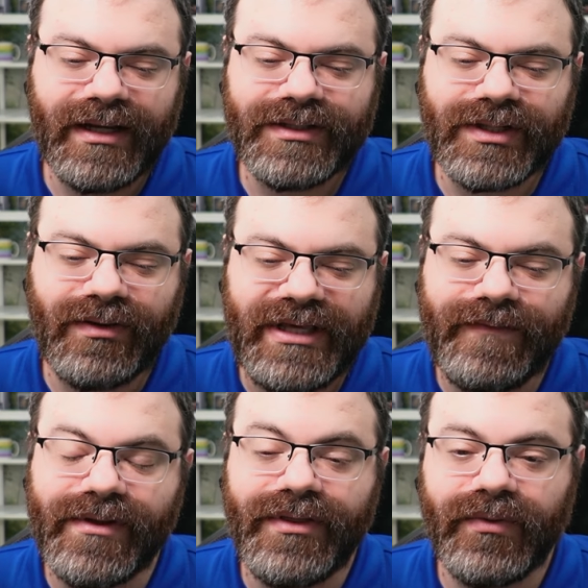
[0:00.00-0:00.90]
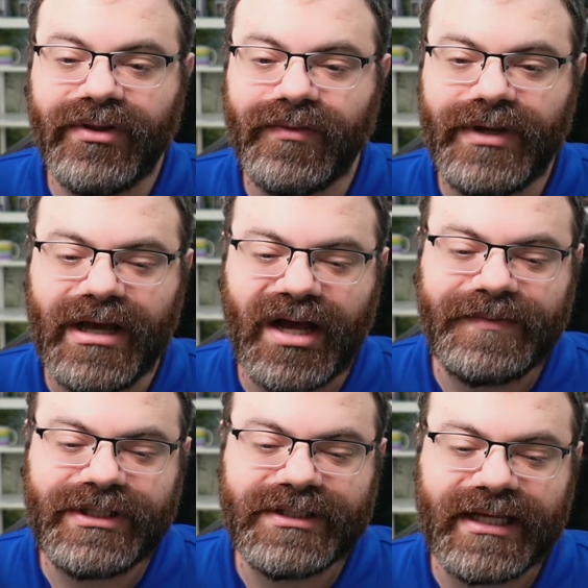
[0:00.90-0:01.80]
So even though there were three
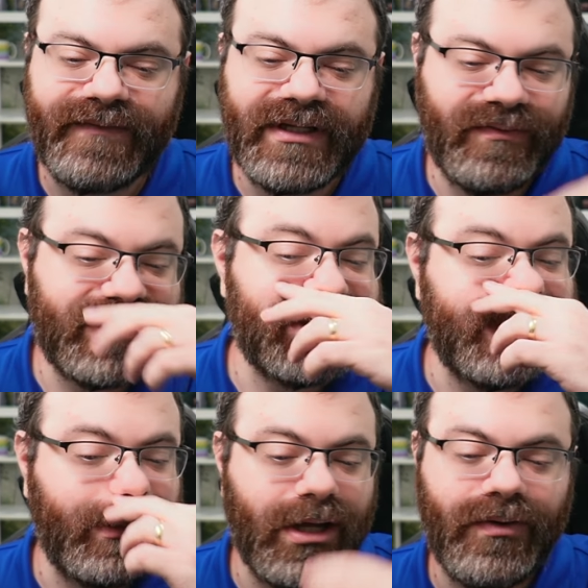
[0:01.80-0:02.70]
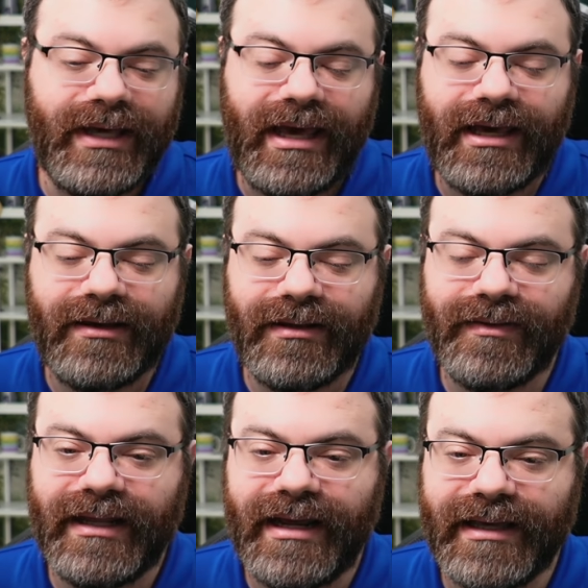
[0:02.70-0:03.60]
options left, it was still okay
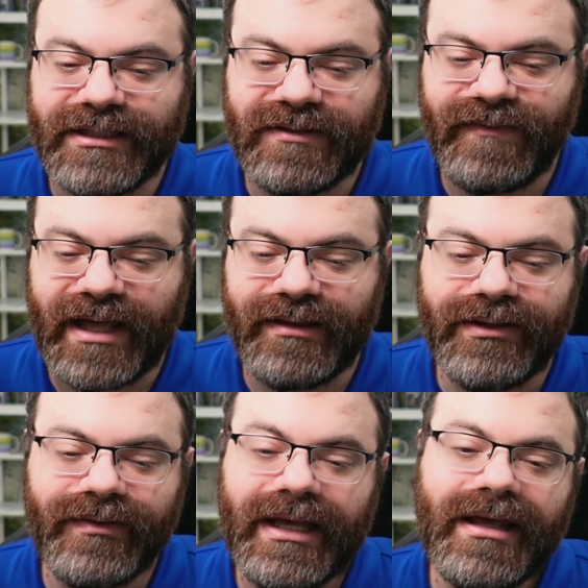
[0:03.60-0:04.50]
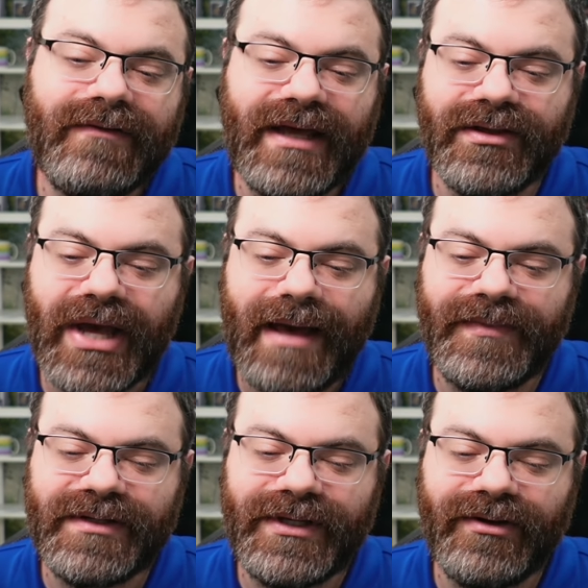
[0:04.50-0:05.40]
that I guessed value, and value
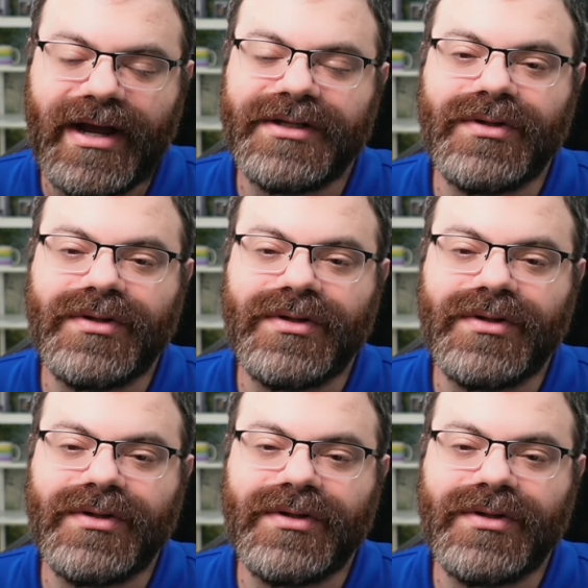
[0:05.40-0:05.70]
happened to be correct.